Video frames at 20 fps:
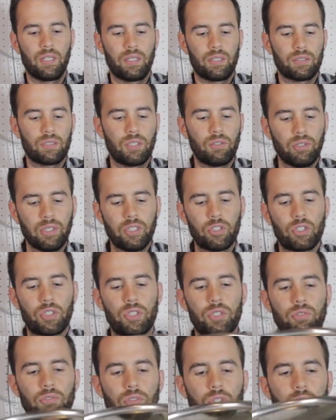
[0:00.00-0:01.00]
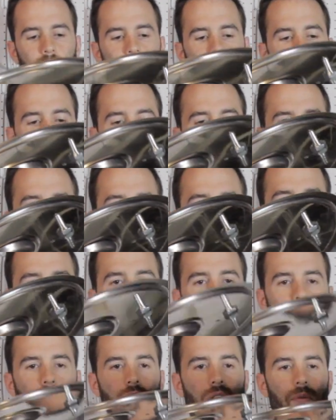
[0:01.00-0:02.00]
So you really just screw in,
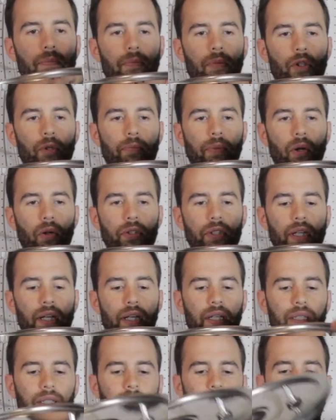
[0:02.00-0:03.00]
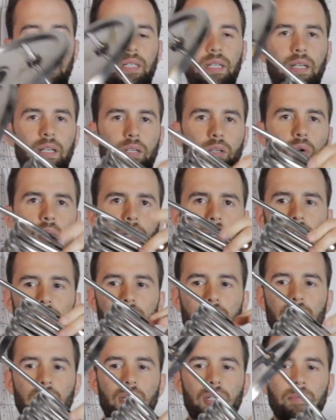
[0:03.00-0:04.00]
or you bolt on the
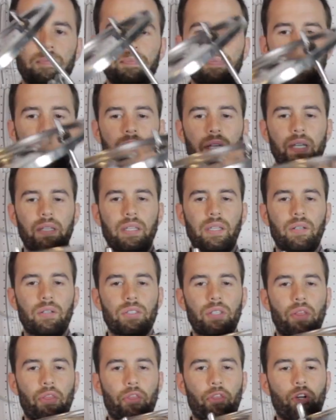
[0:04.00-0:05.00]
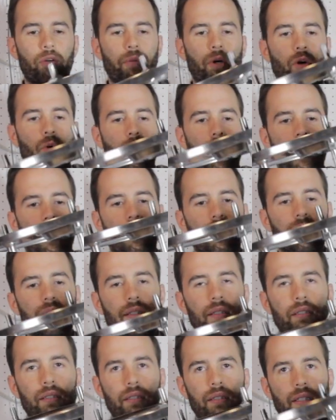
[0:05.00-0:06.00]
coils here, and then there's a thermo
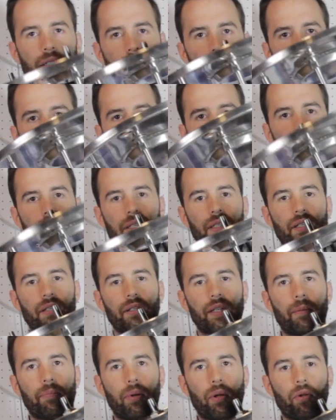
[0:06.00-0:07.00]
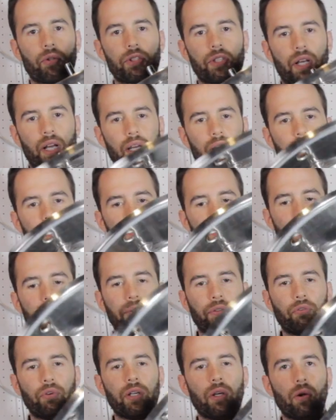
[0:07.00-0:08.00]
well right here that bolts on. So you
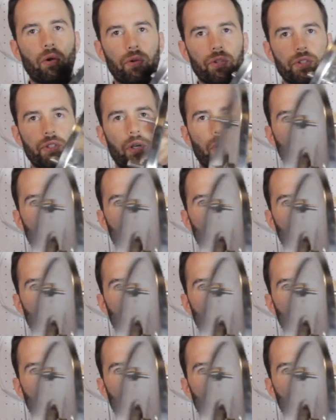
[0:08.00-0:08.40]
have 3 holes